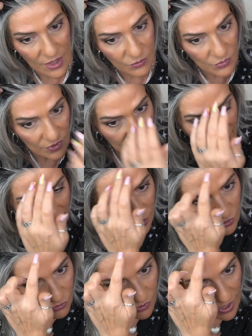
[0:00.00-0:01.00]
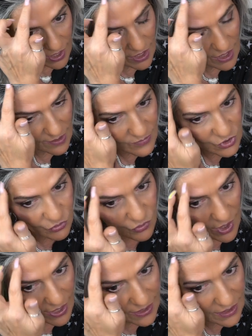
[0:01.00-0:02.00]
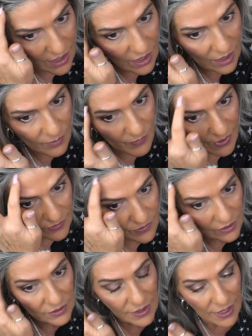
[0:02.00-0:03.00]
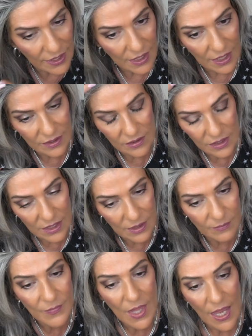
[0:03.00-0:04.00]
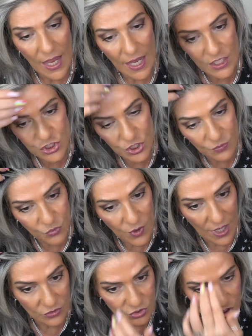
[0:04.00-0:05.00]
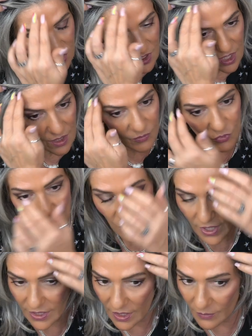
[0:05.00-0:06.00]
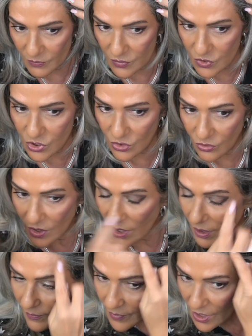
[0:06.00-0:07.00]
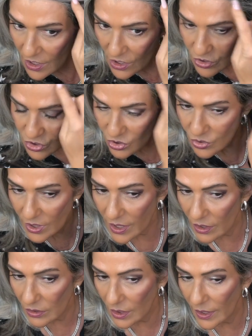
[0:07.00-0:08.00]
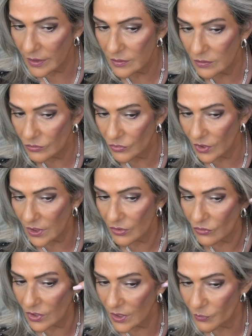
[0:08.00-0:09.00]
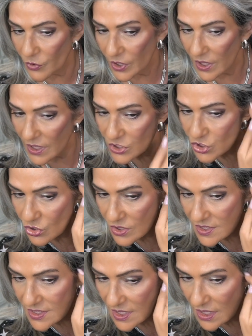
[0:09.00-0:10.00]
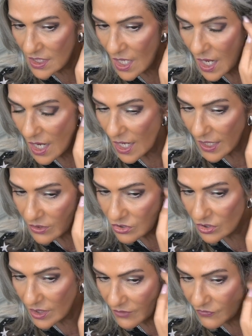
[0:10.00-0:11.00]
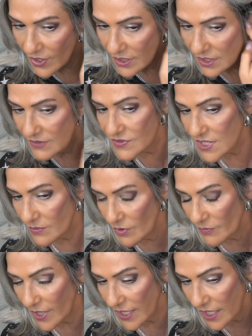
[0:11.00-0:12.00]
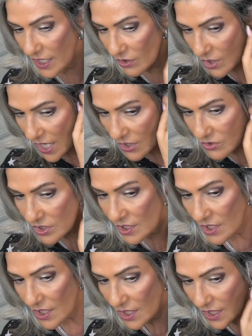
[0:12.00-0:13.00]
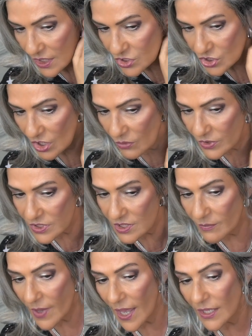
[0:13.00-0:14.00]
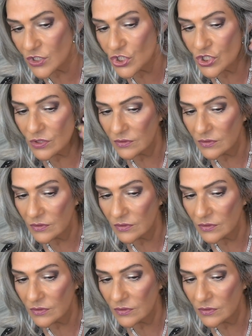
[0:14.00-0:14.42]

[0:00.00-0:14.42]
And that gray comes right up and the light and the ashy brown just come right up to the to the hairline. Really, really pretty. And as you can see, I could, if I leave some of my hair out, it's going to match.